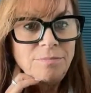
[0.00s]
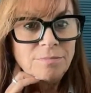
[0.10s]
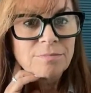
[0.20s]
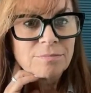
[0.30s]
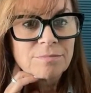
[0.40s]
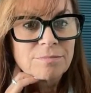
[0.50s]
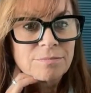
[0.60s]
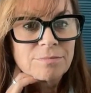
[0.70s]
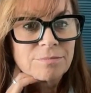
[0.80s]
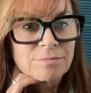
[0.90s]

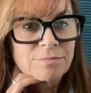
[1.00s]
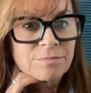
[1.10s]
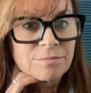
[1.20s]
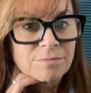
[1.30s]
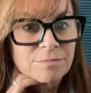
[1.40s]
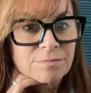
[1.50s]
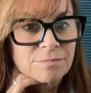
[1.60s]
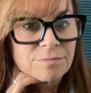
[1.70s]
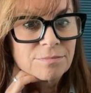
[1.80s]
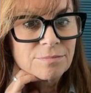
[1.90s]

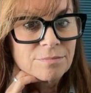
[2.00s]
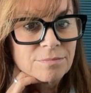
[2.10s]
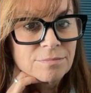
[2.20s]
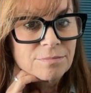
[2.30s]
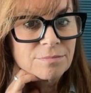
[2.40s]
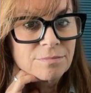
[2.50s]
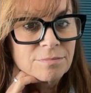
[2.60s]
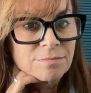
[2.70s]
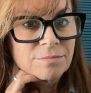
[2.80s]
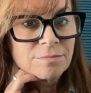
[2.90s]

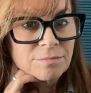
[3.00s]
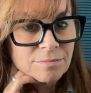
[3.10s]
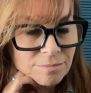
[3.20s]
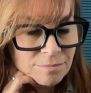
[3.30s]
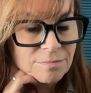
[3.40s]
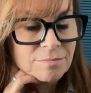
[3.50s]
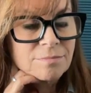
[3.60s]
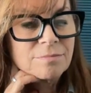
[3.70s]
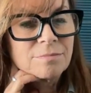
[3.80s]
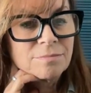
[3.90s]

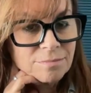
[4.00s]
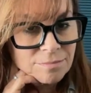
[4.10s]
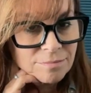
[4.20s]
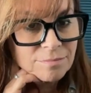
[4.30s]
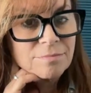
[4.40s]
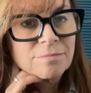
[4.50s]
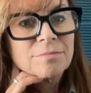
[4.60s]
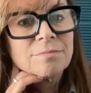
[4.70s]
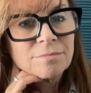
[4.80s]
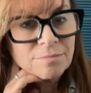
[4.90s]

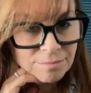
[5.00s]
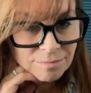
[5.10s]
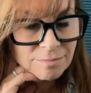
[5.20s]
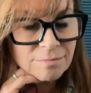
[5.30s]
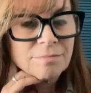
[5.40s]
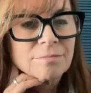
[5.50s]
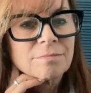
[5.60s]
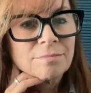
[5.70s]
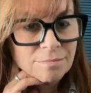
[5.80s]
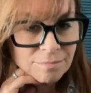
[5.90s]

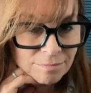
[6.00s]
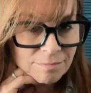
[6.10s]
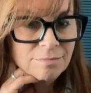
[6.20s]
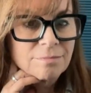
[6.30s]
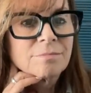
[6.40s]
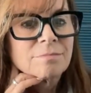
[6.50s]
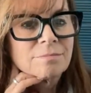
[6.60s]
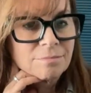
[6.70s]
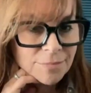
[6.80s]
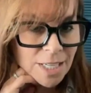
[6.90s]

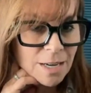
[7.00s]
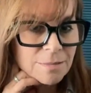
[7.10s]
(silent)